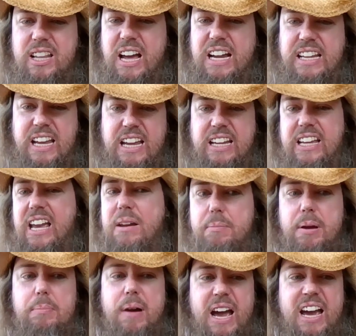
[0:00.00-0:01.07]
Like, it
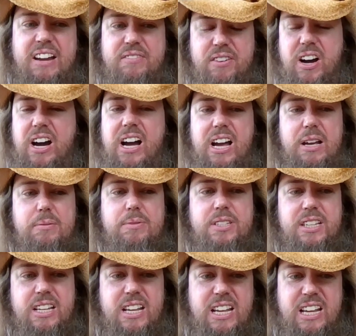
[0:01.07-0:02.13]
gave me bad
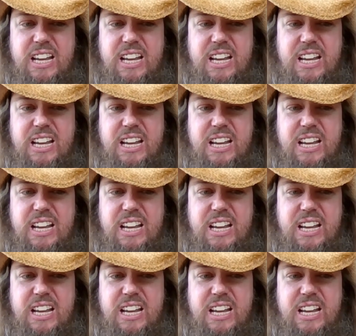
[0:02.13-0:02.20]
vibes,